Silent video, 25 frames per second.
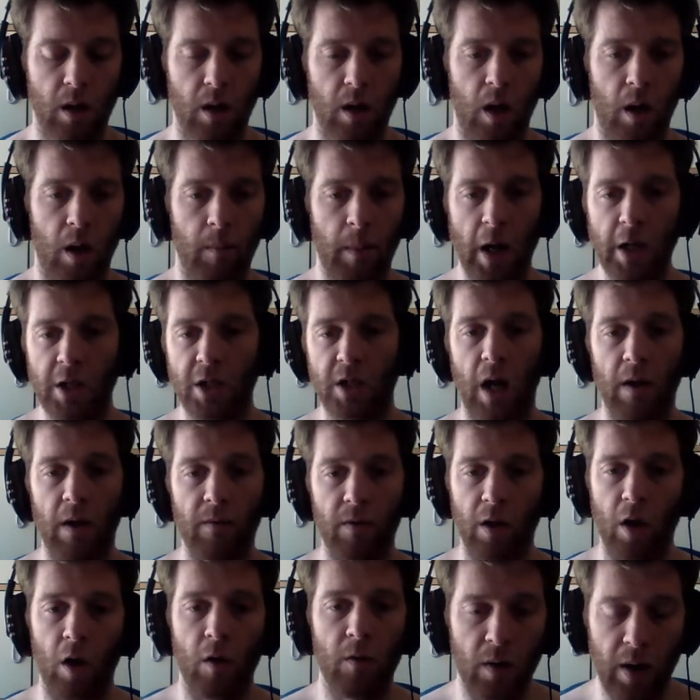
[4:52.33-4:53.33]
I may just have
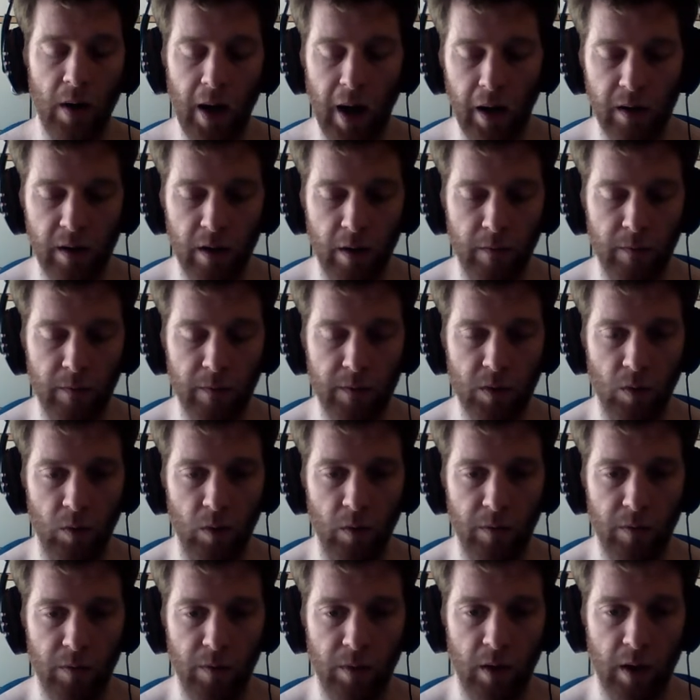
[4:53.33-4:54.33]
an overreactive sort
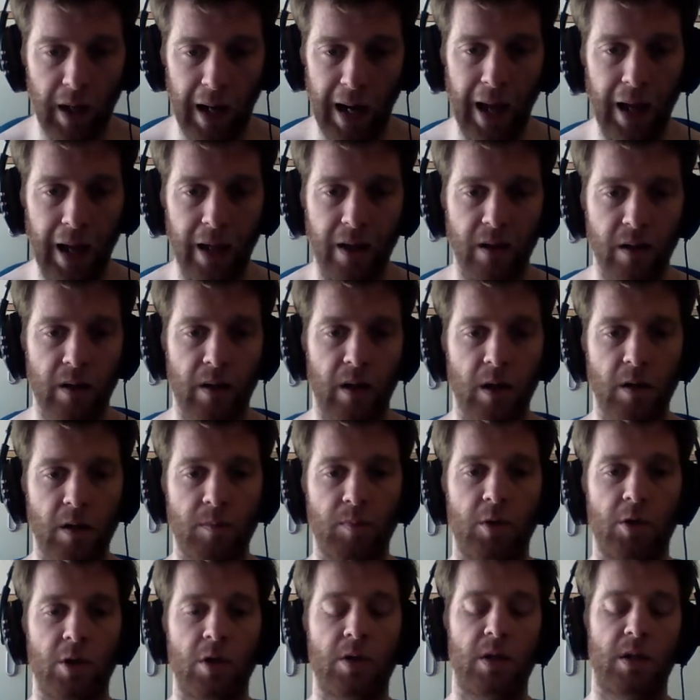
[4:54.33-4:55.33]
of gland that's
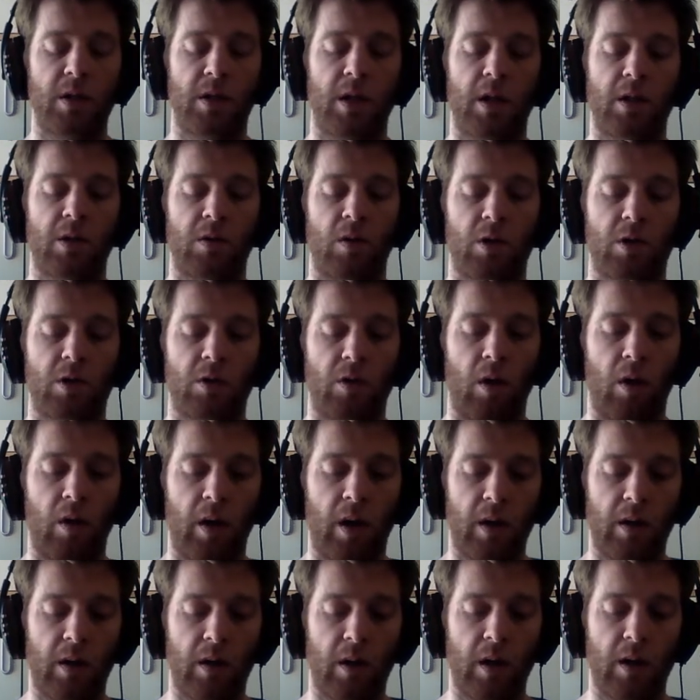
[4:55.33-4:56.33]
producing
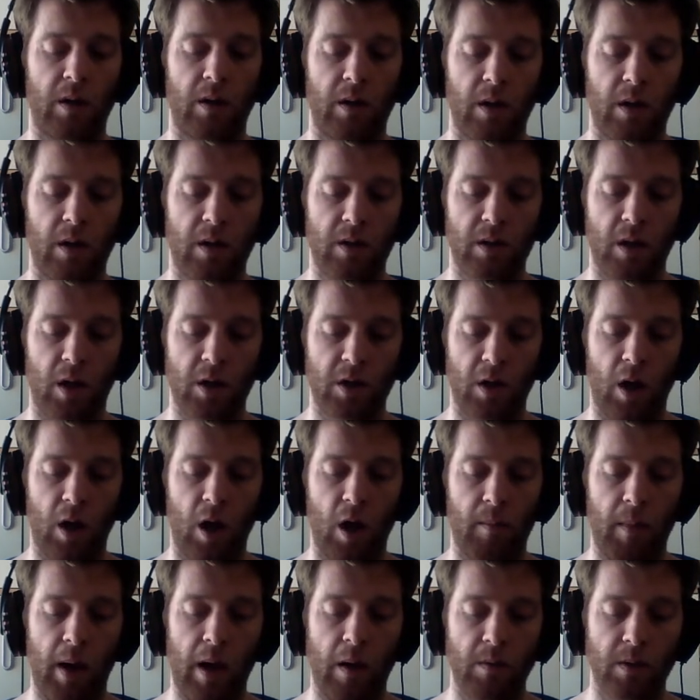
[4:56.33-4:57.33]
testosterone in such high
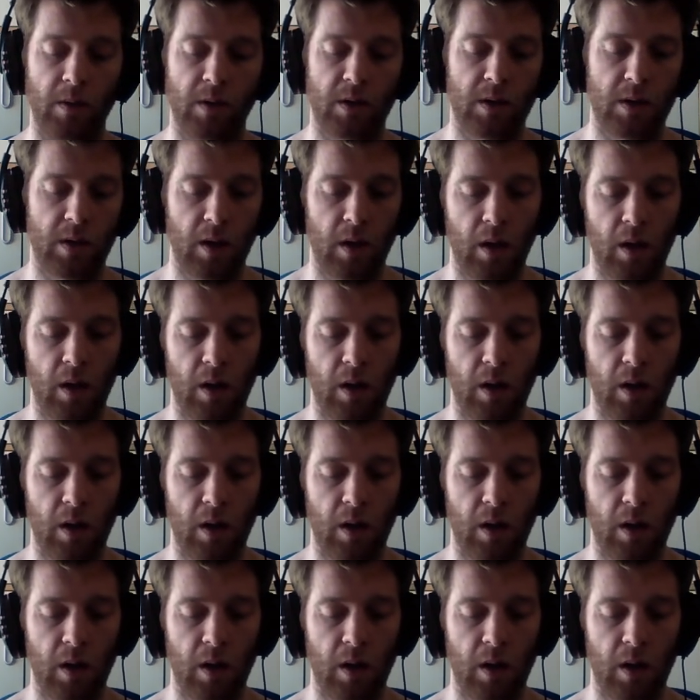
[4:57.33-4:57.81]
amounts.